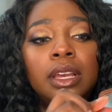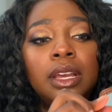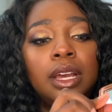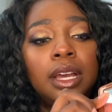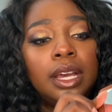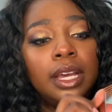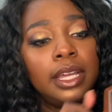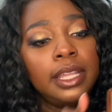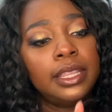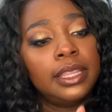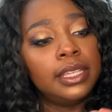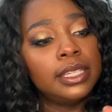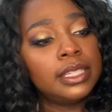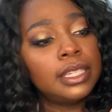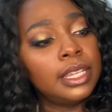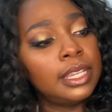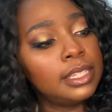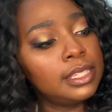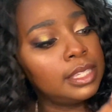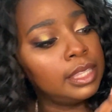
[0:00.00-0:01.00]
This
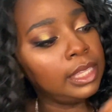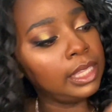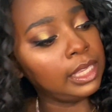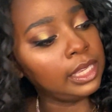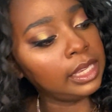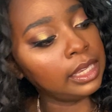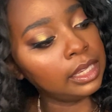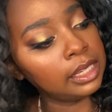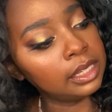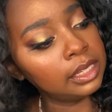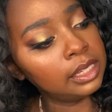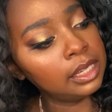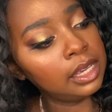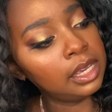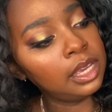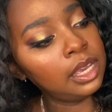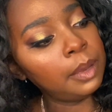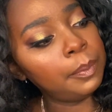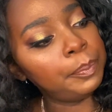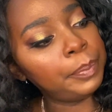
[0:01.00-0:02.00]
is the
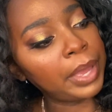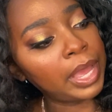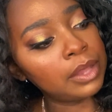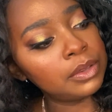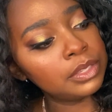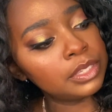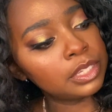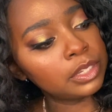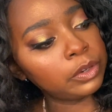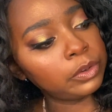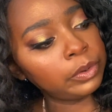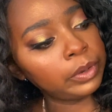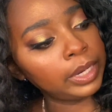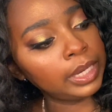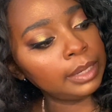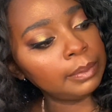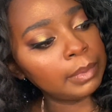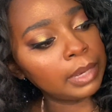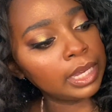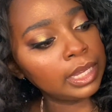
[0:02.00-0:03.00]
Bounce
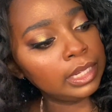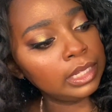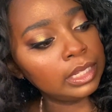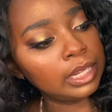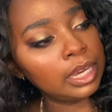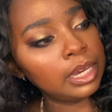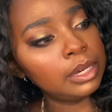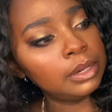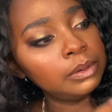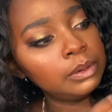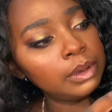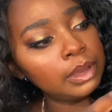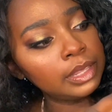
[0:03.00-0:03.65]
Cream Glow.